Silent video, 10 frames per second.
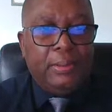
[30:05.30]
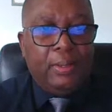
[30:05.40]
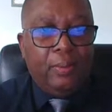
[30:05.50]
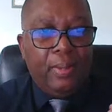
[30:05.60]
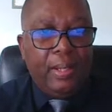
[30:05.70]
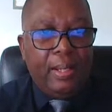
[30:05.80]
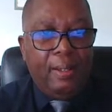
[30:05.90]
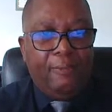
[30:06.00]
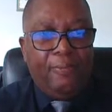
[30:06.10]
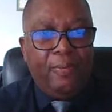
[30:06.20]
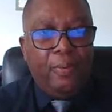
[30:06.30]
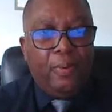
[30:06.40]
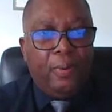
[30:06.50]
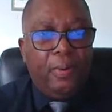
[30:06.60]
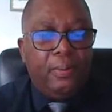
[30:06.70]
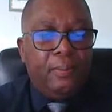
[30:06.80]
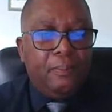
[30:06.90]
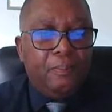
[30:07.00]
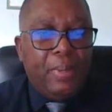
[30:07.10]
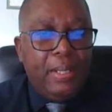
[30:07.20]
So if your
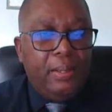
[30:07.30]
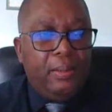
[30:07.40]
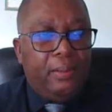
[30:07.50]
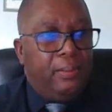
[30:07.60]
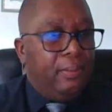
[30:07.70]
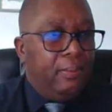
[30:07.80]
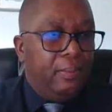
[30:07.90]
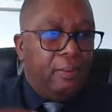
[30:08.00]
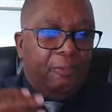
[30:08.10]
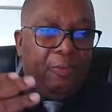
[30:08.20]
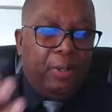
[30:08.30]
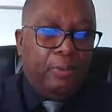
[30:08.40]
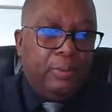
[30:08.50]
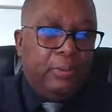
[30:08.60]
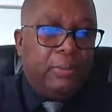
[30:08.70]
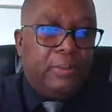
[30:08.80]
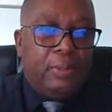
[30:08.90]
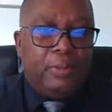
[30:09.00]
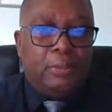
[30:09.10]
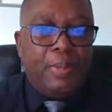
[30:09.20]
peak of gold,
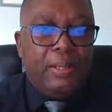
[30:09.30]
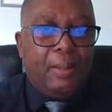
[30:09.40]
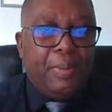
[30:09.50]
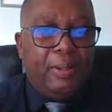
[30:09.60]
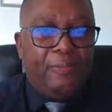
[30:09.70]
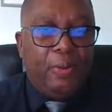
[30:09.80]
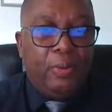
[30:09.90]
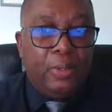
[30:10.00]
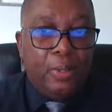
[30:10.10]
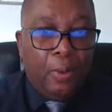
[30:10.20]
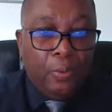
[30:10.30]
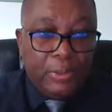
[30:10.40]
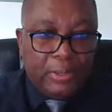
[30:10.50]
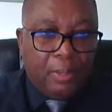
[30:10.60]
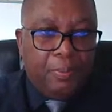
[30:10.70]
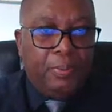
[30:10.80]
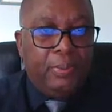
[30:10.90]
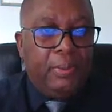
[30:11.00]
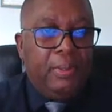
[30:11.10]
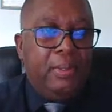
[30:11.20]
so to speak, coming off your known
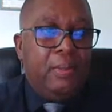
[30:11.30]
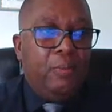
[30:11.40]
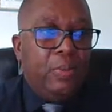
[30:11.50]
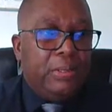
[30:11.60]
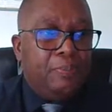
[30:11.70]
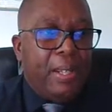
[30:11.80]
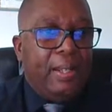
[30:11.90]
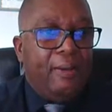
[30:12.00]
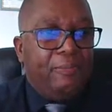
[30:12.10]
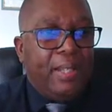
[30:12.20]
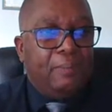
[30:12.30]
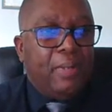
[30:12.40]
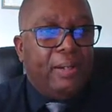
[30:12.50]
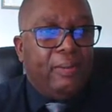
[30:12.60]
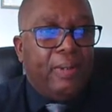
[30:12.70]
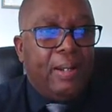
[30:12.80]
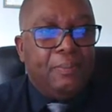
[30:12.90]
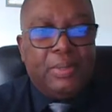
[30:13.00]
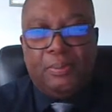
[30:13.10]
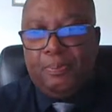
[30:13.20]
sample, which may have 10
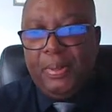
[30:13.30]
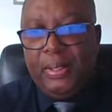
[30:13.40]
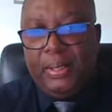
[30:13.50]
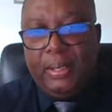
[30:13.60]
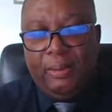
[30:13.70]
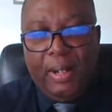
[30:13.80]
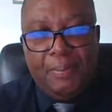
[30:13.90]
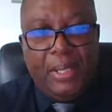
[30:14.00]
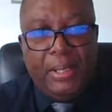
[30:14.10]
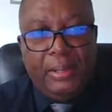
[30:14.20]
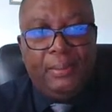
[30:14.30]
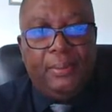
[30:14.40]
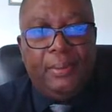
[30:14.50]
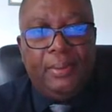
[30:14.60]
micrograms per kilogram in it,